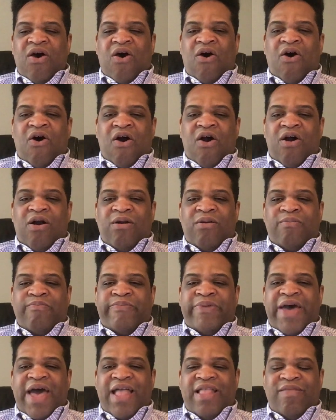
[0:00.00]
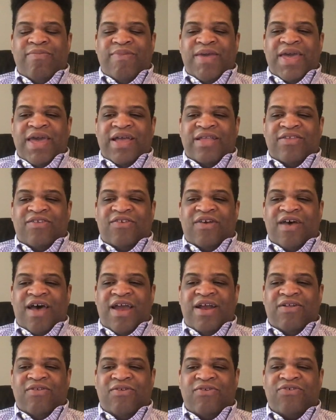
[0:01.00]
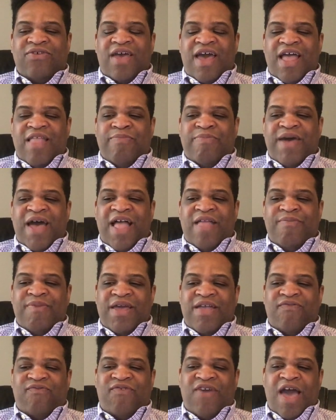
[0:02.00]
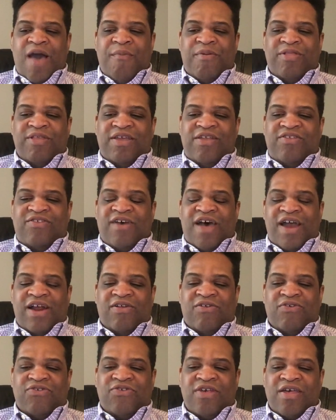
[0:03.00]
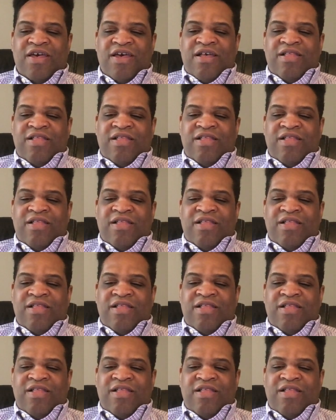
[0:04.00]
are Batman titles and Batman family titles